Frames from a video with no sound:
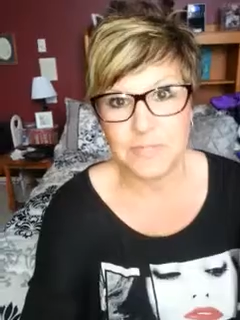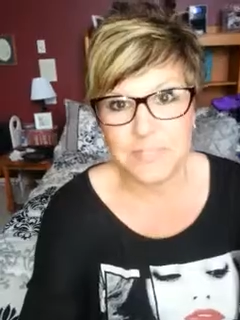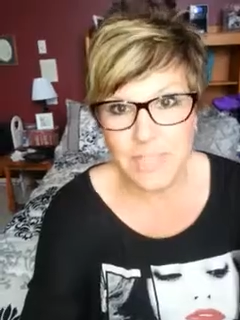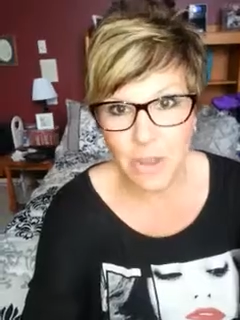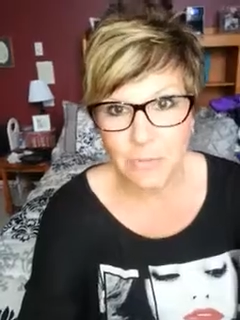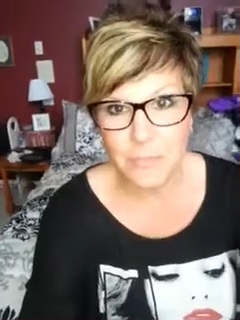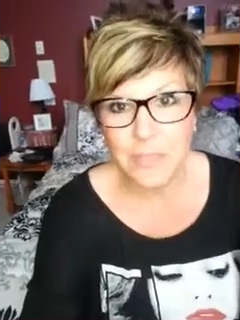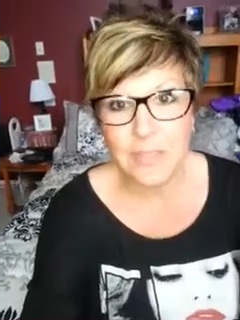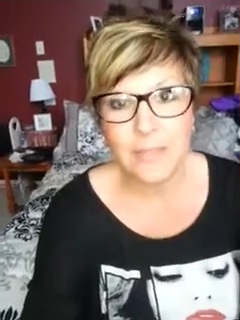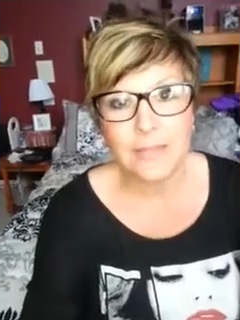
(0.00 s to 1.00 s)
So,
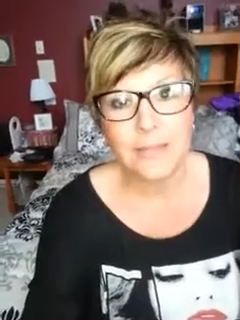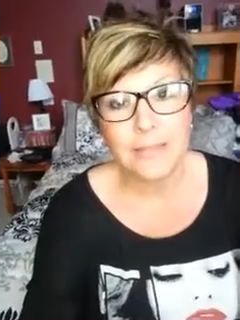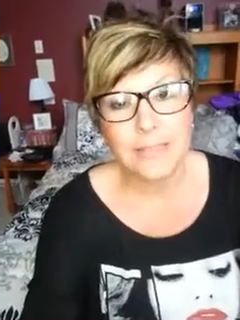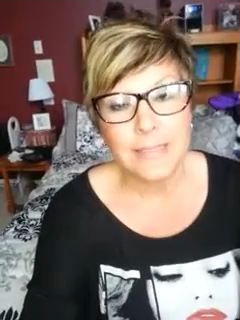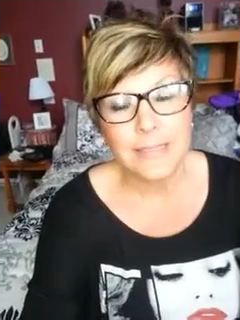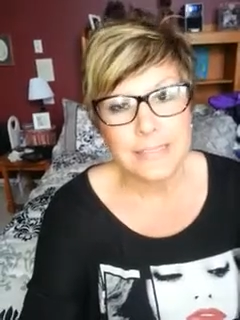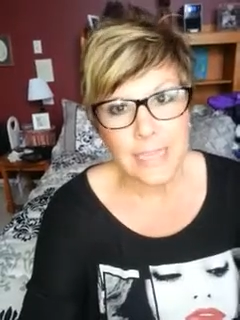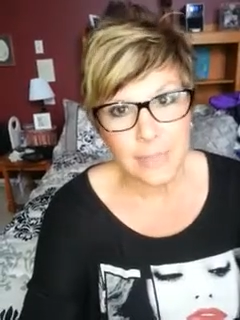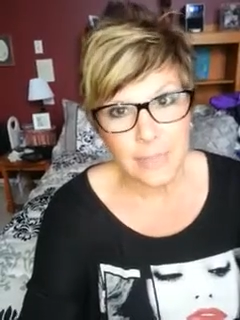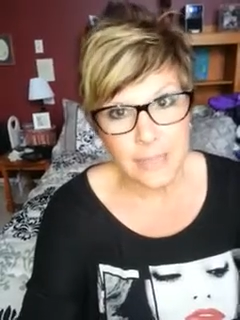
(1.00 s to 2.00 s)

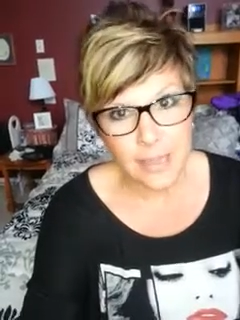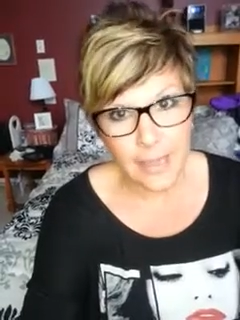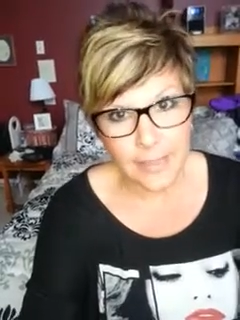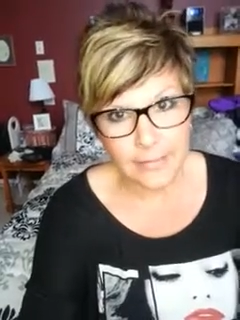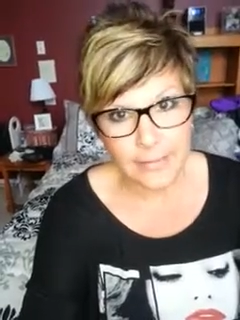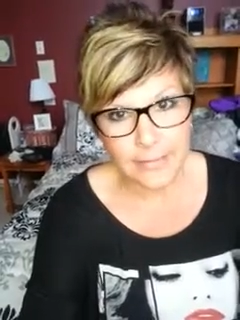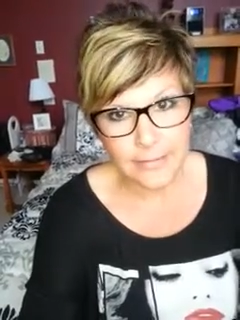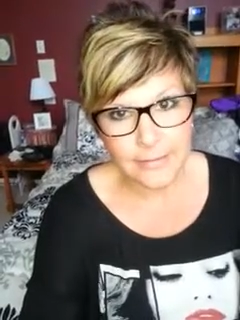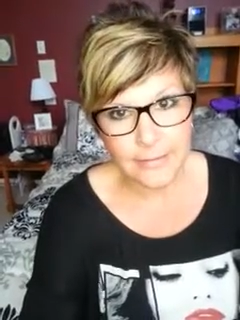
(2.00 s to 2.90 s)
Tammy and Kylie,